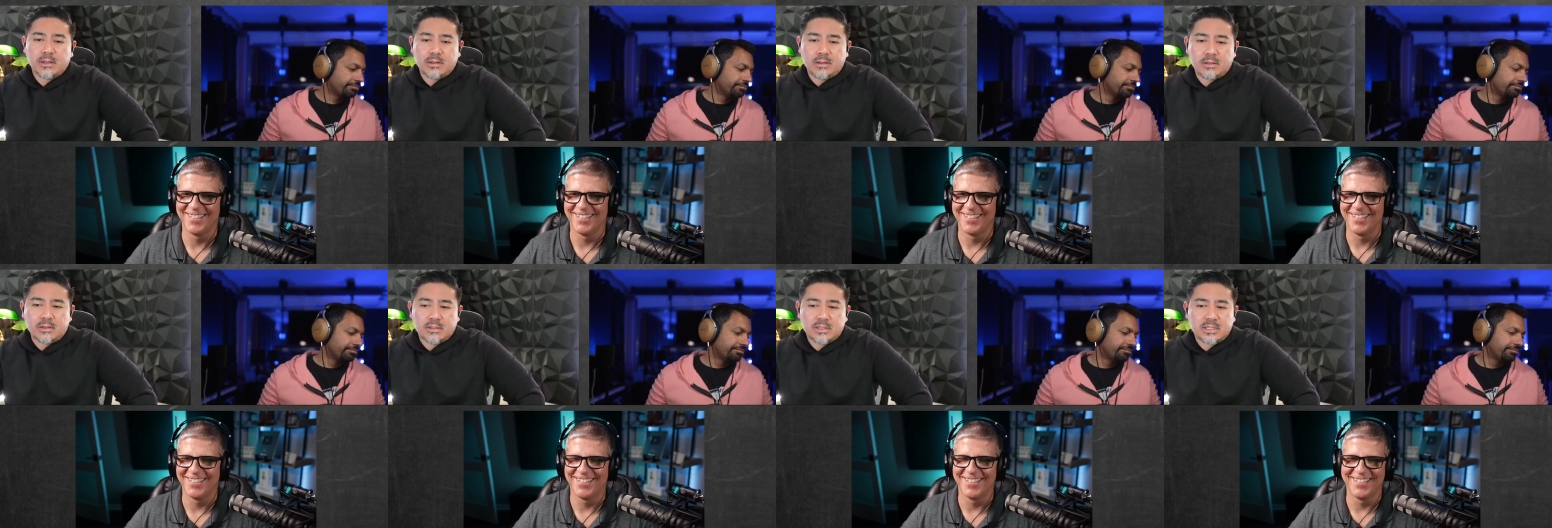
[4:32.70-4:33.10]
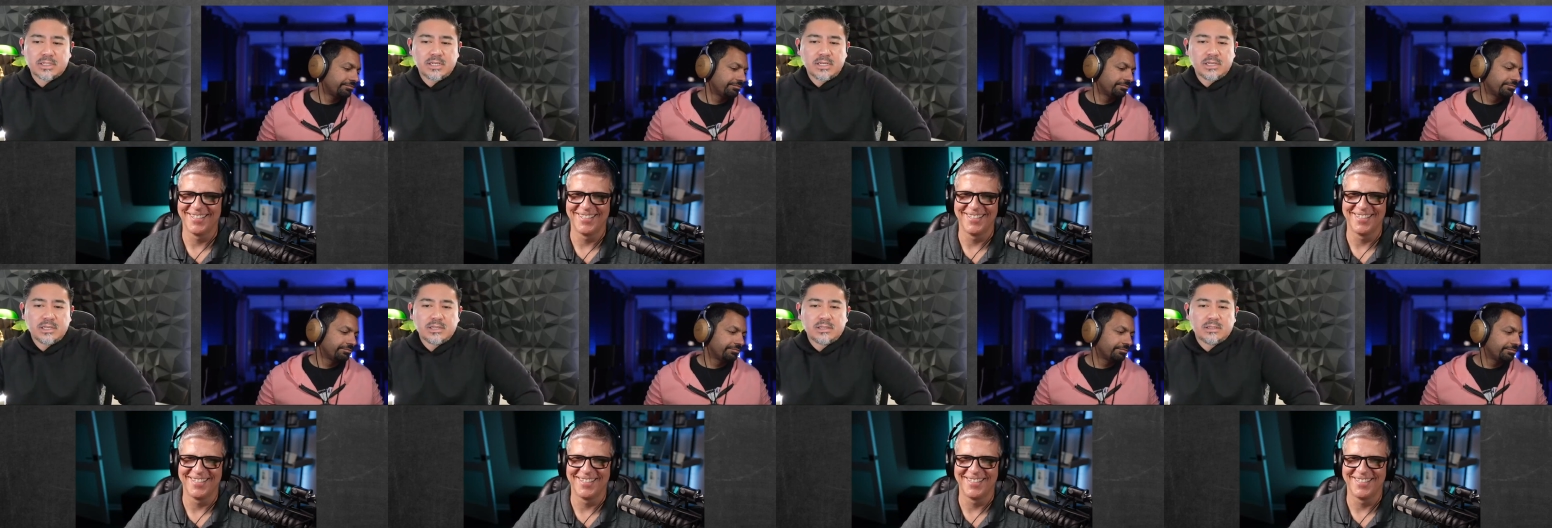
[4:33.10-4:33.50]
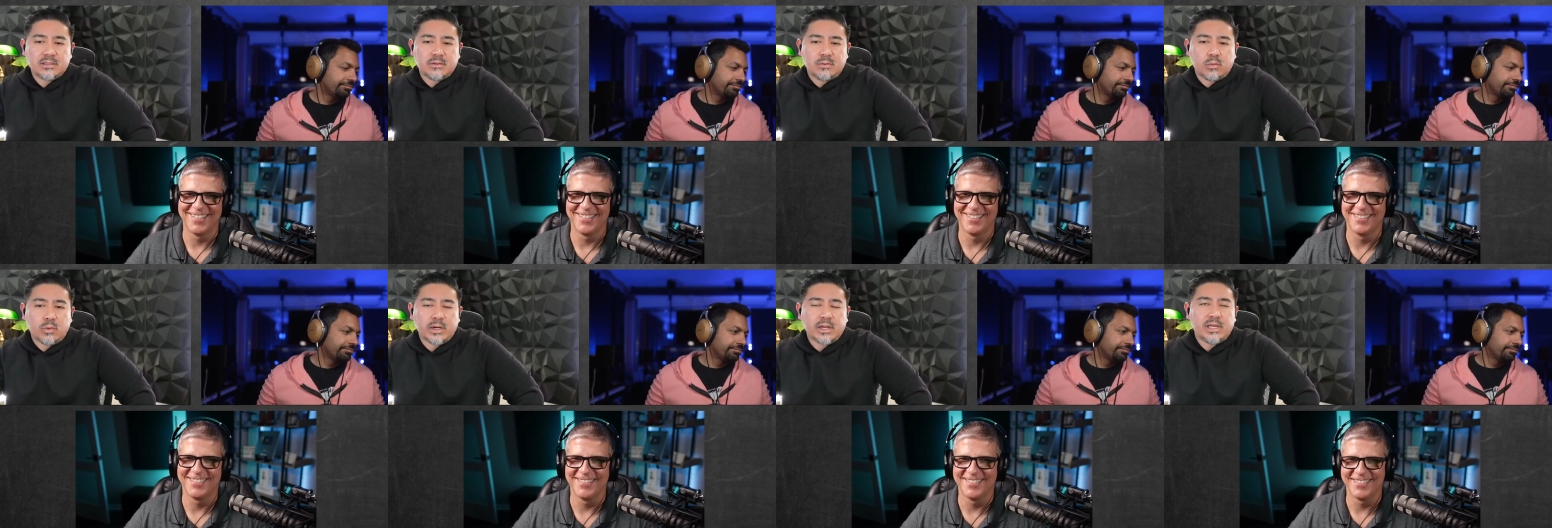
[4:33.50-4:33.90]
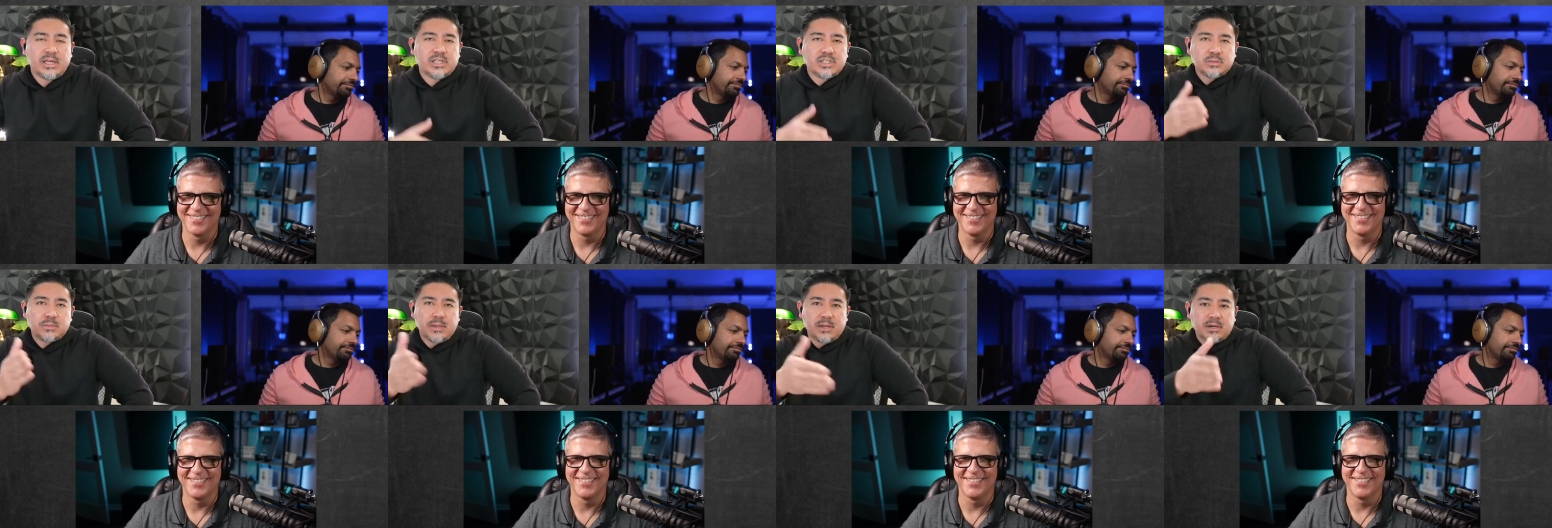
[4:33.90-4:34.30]
Speaker 1: see what each
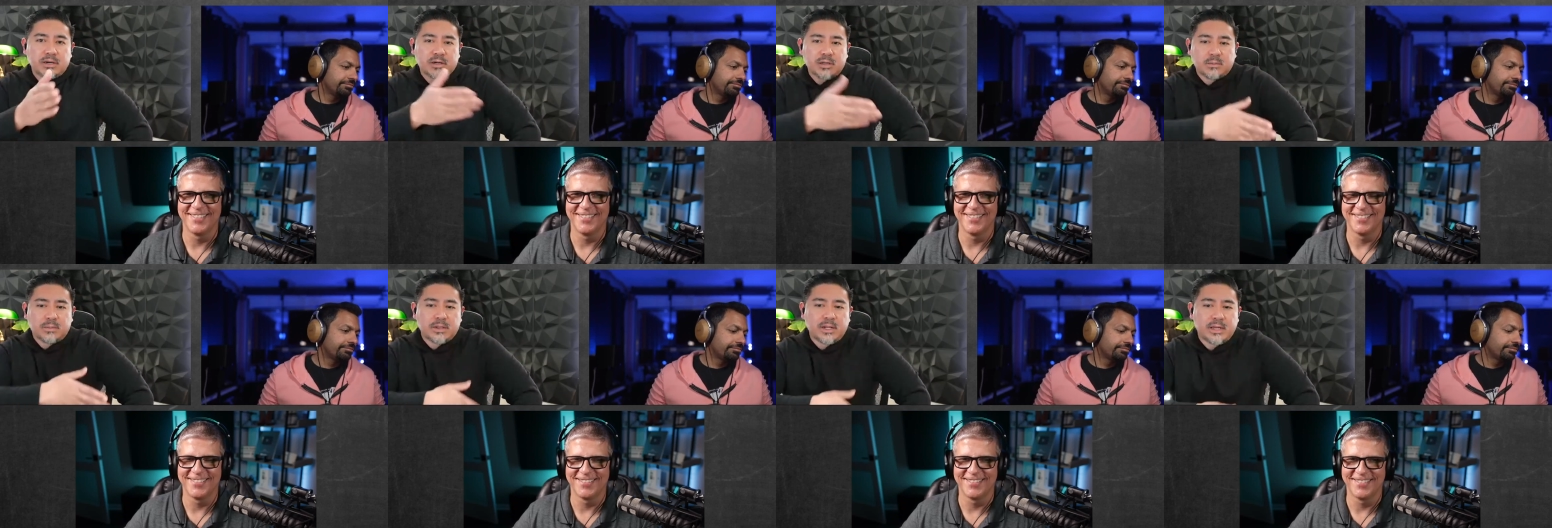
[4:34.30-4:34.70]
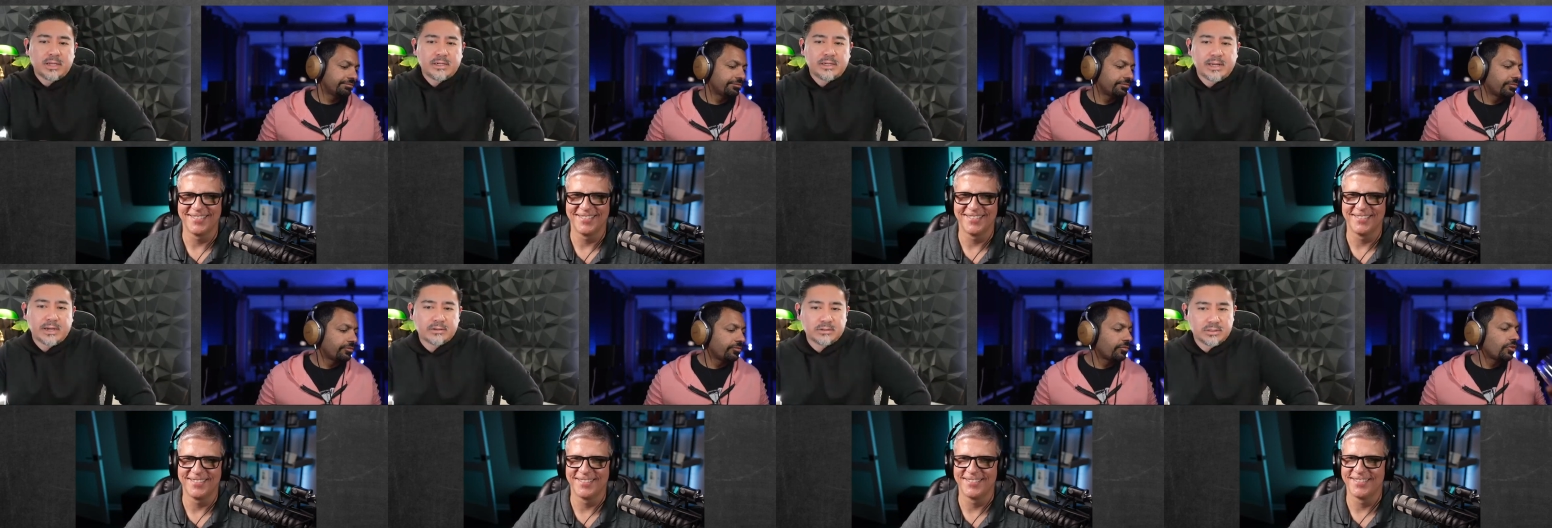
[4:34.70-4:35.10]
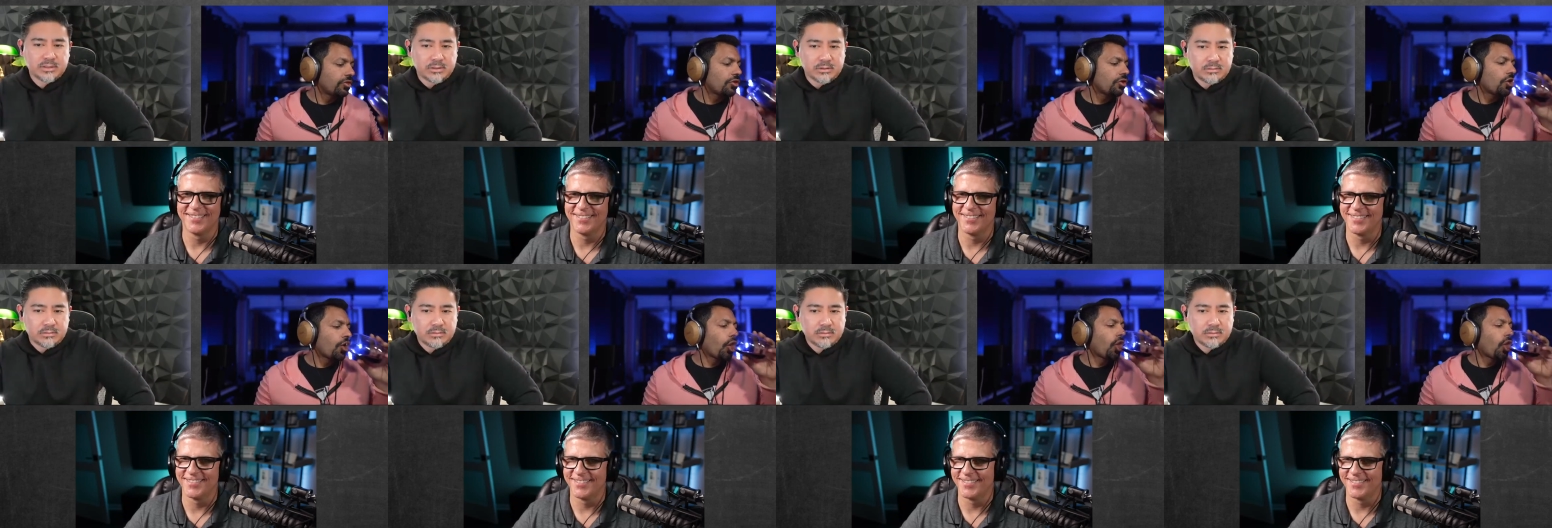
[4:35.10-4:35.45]
speaker can play down to